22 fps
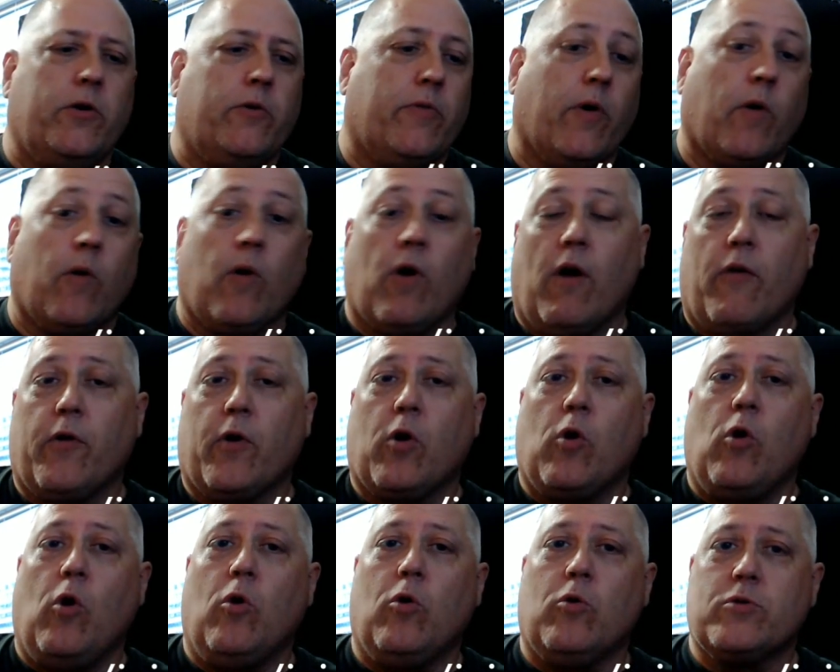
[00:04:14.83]
There are other
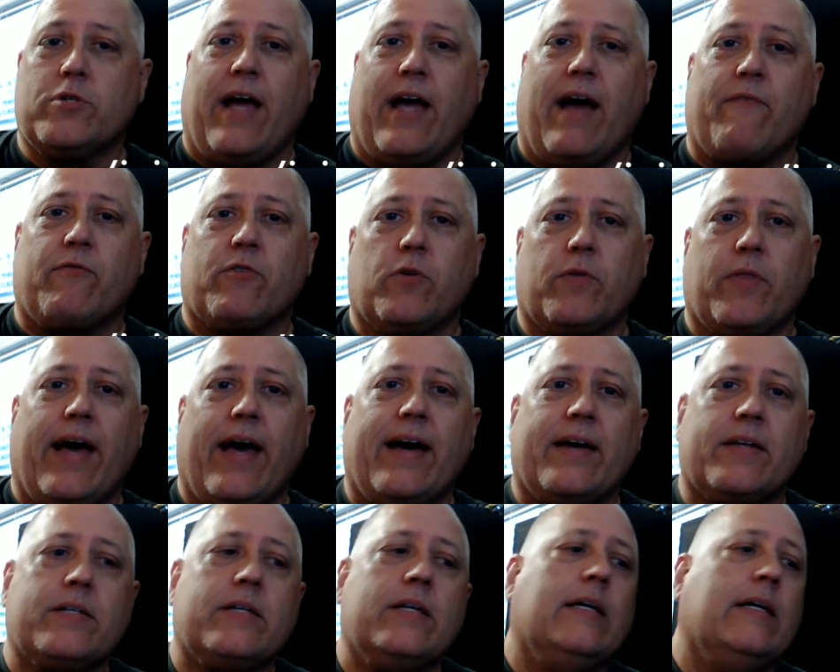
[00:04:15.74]
goals after
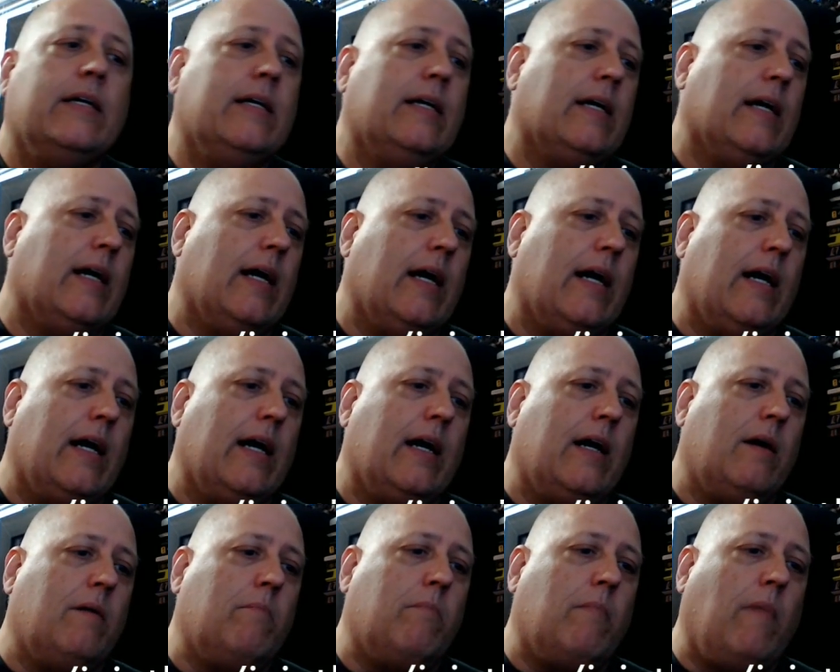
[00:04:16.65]
that,
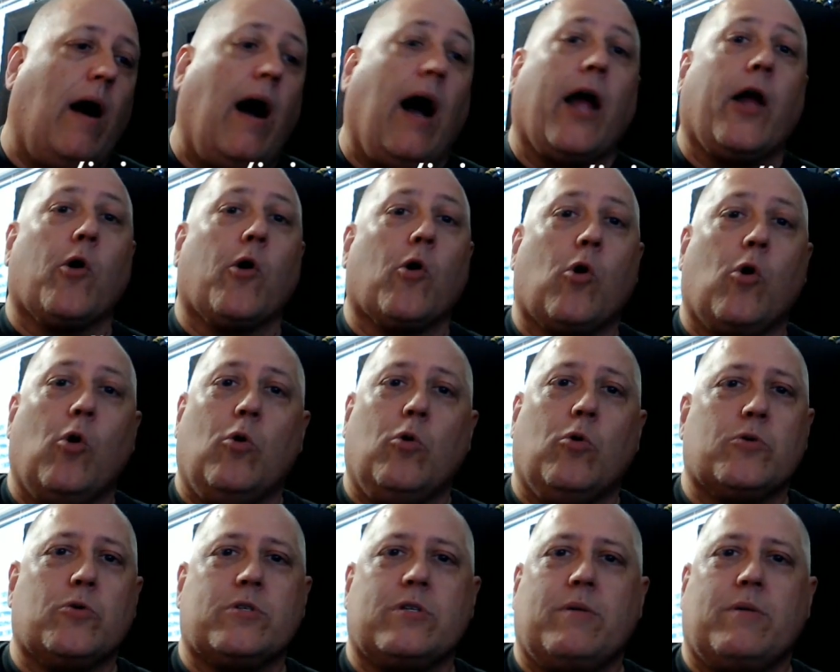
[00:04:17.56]
higher goals.